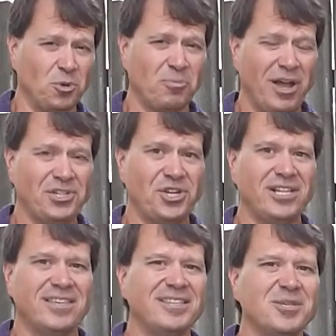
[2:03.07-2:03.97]

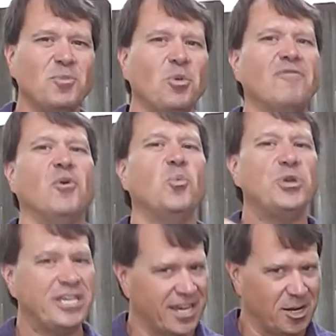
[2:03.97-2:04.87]
project. This is more of a
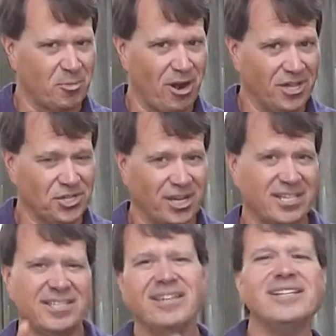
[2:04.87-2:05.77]
weekend project because
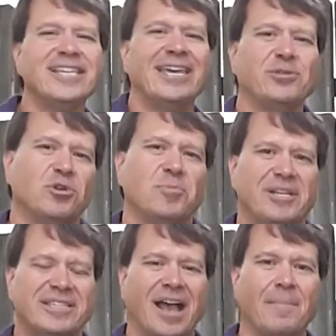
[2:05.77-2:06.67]
it's going to take you a little bit
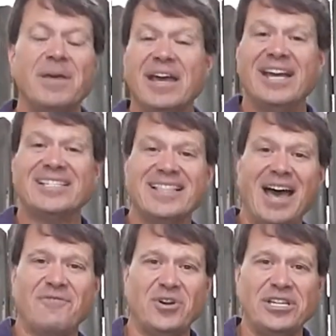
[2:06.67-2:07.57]
of time. It's
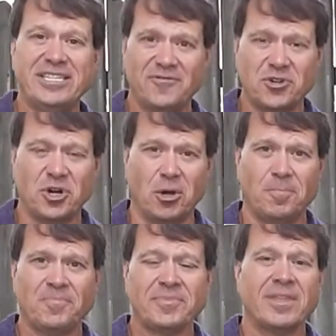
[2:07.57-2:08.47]
not very difficult,
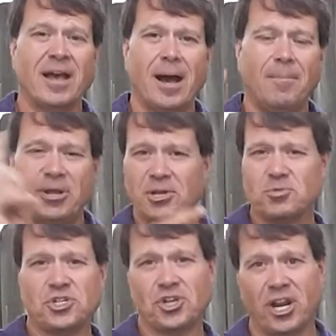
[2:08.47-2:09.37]
but here's
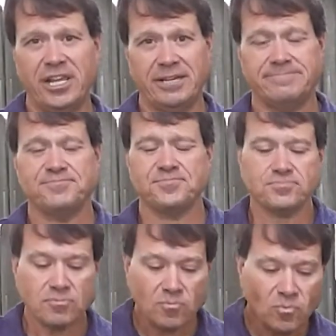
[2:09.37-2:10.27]
what you're going to need.
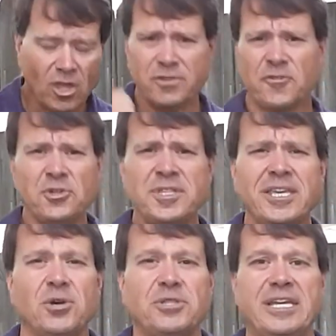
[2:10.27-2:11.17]
The first thing
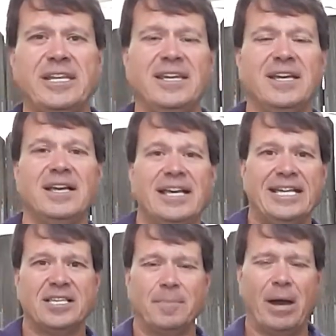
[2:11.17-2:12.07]
you'll need
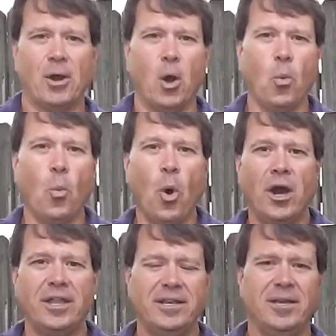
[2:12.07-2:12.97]
is about a
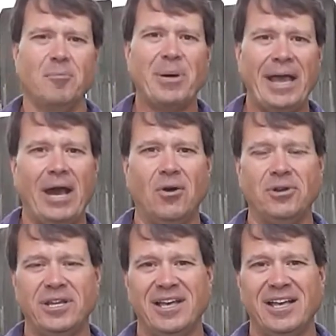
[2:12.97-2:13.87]

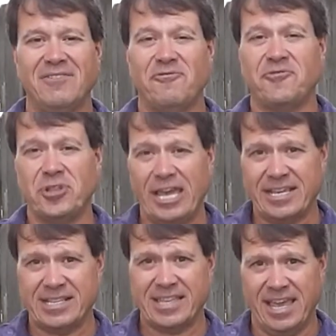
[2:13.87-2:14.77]
1-pound flank
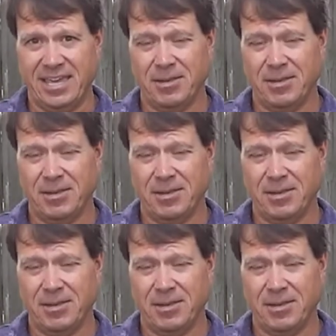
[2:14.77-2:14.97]
steak,